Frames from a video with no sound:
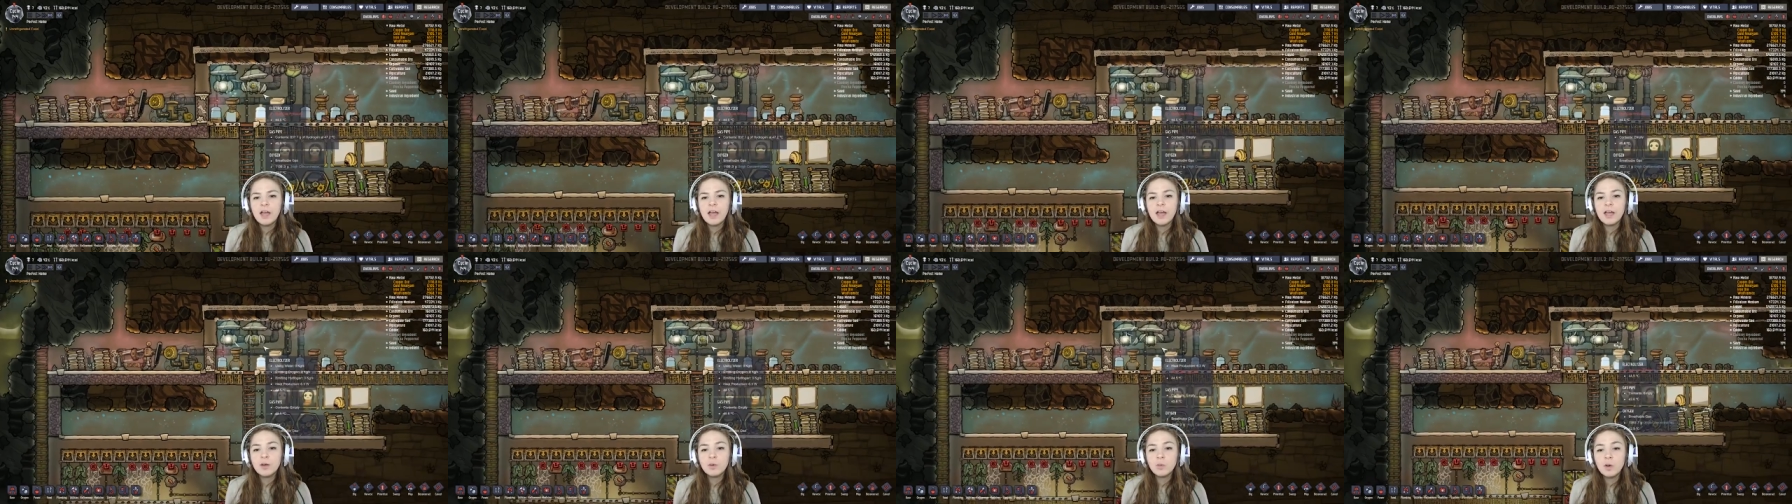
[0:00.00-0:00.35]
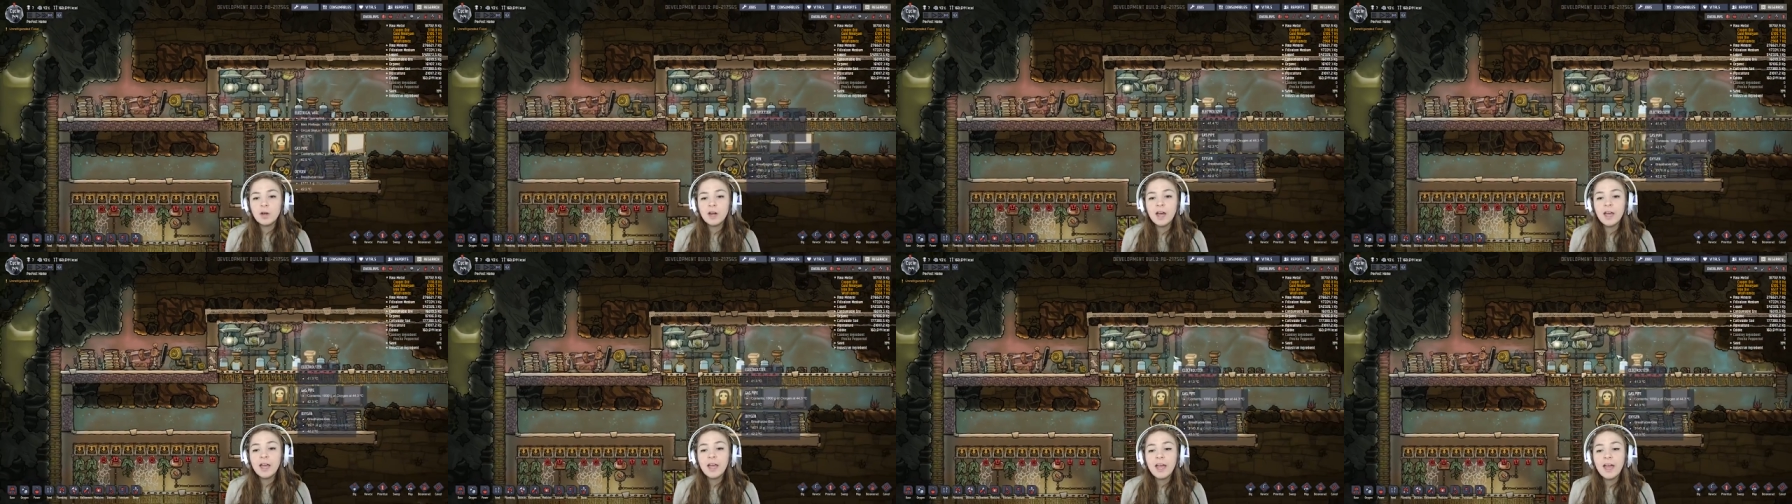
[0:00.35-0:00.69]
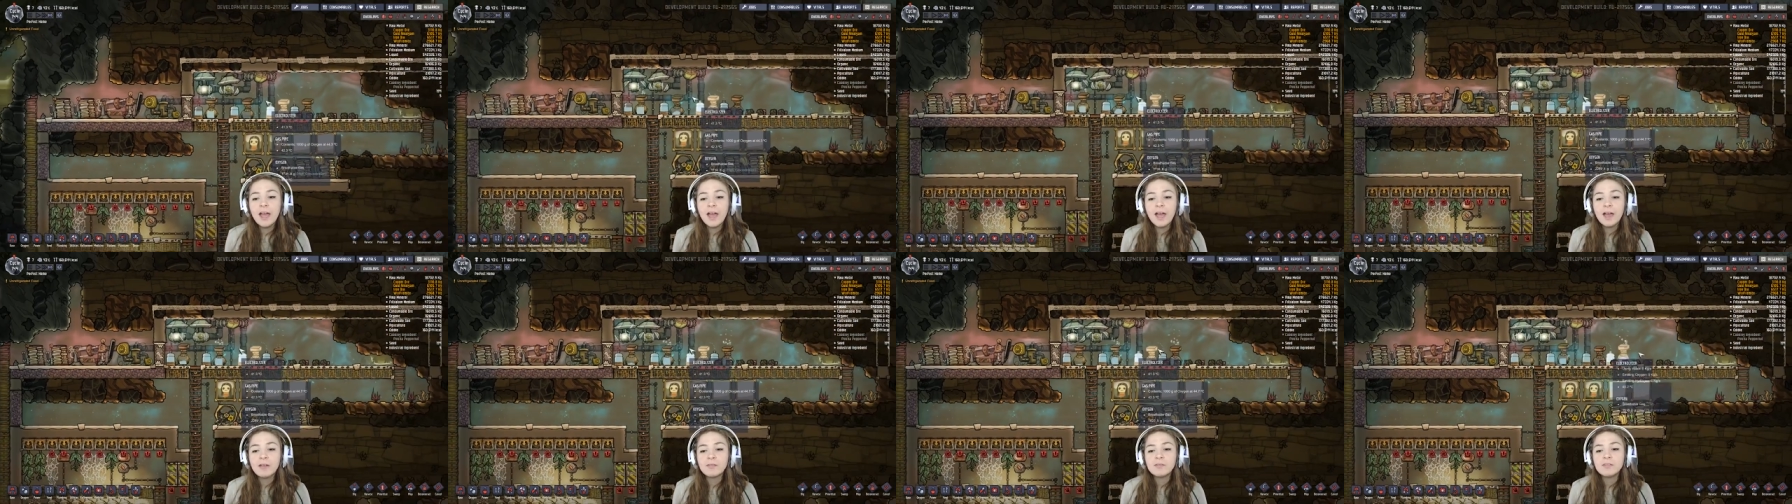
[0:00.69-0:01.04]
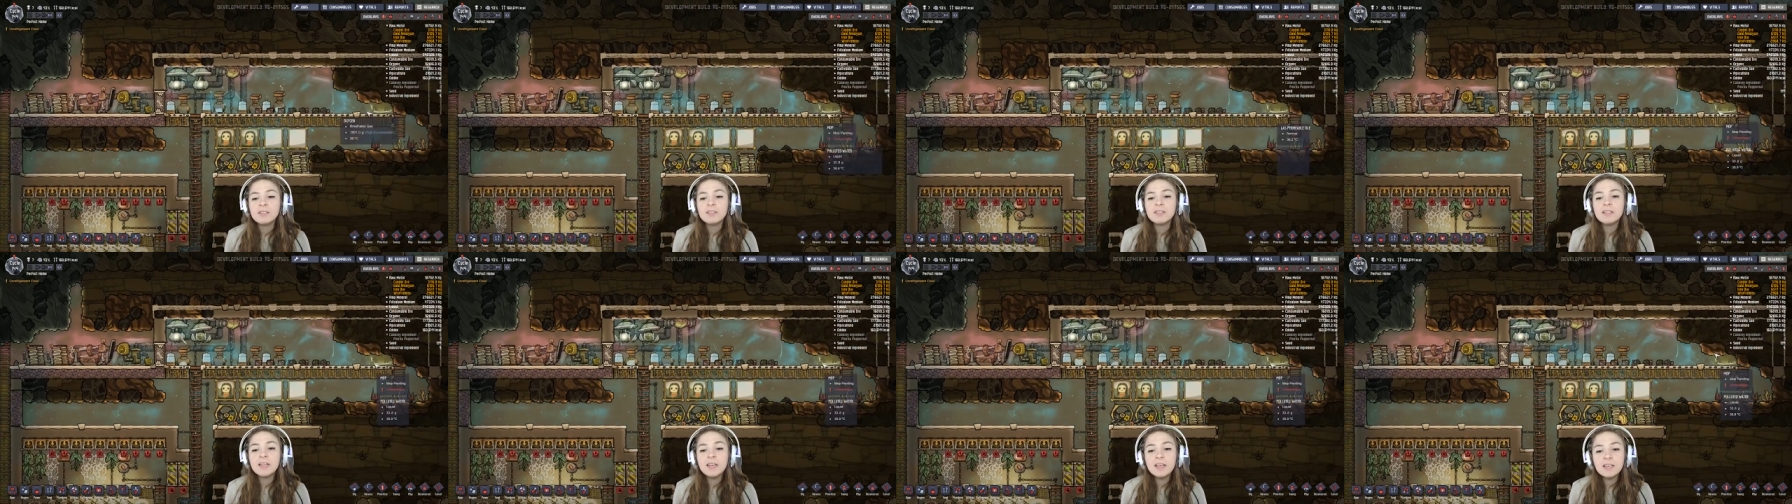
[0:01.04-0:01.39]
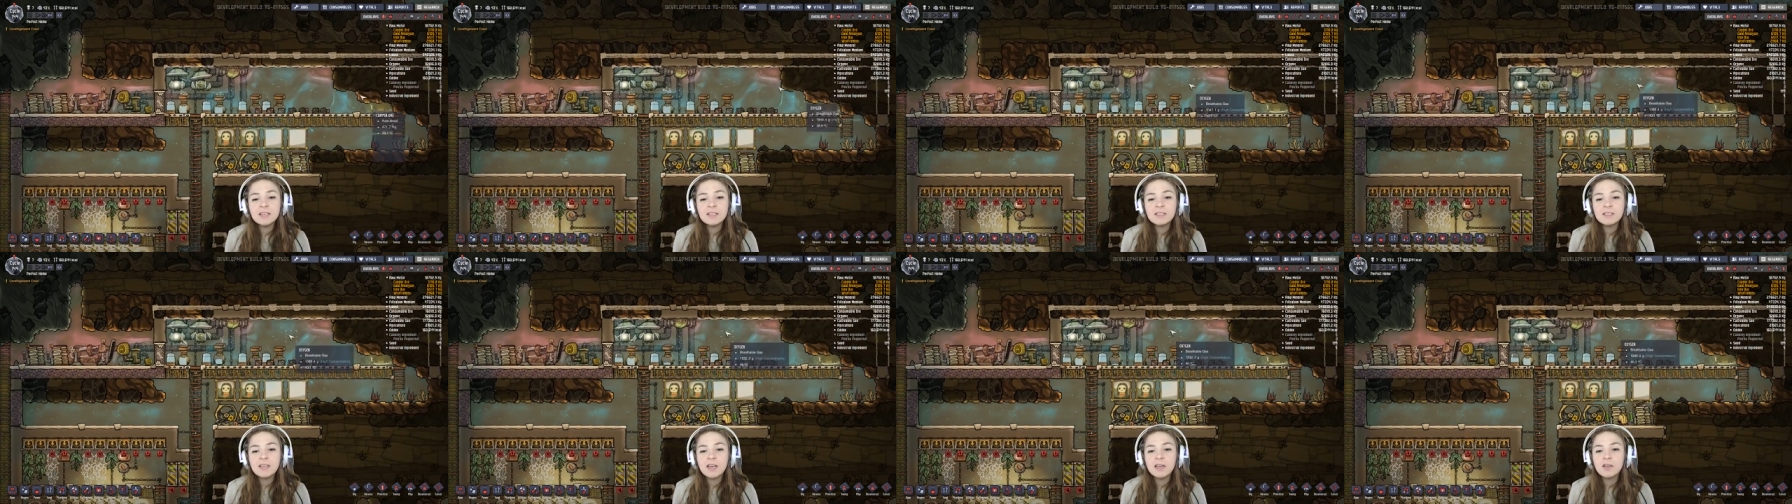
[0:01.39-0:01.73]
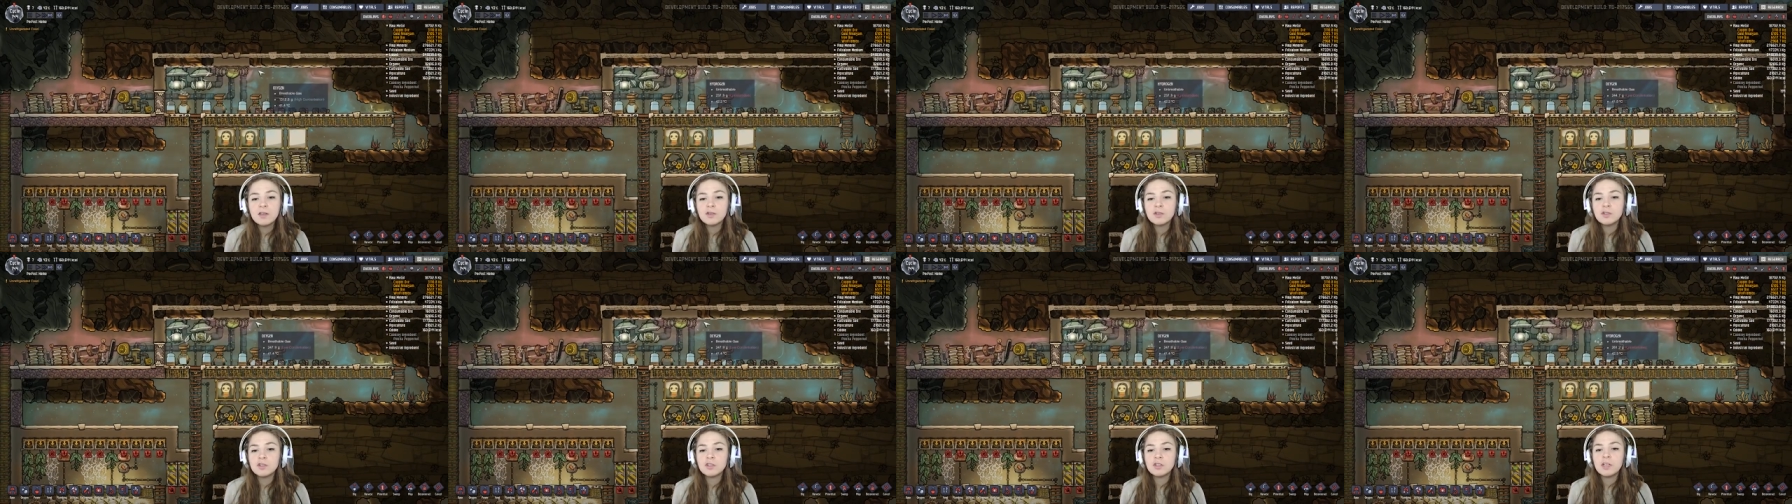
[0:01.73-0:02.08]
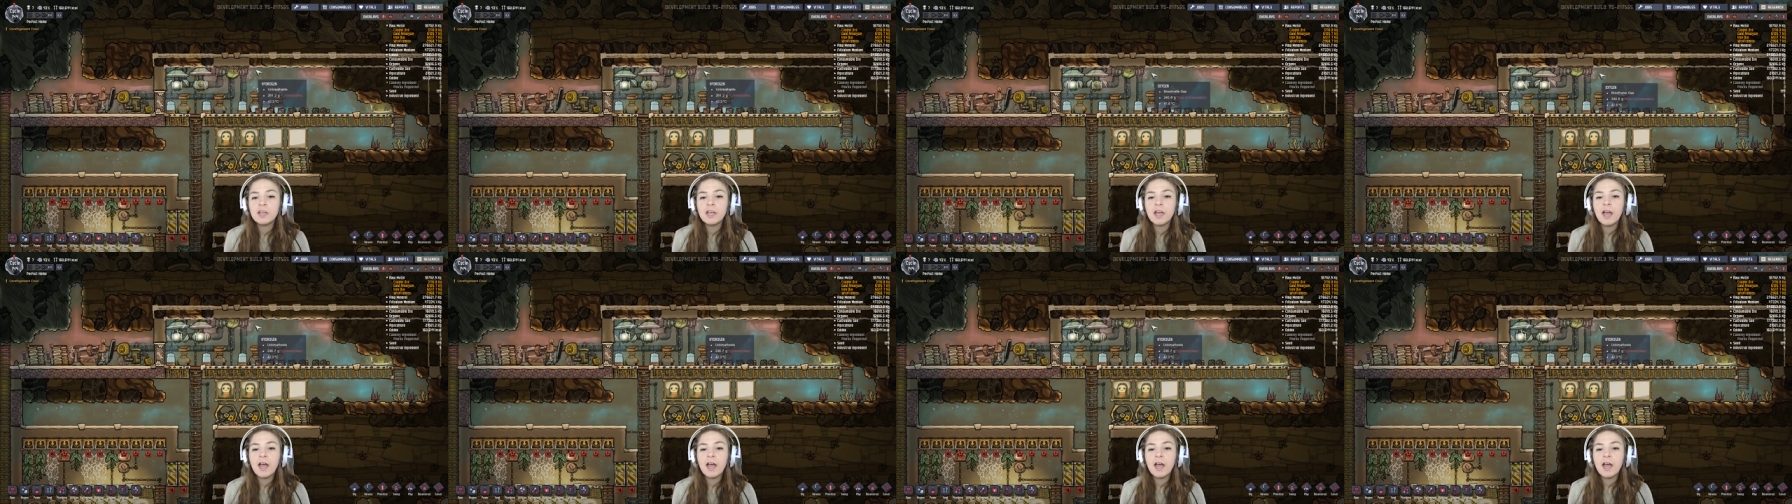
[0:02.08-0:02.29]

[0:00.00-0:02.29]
and when I have six, I usually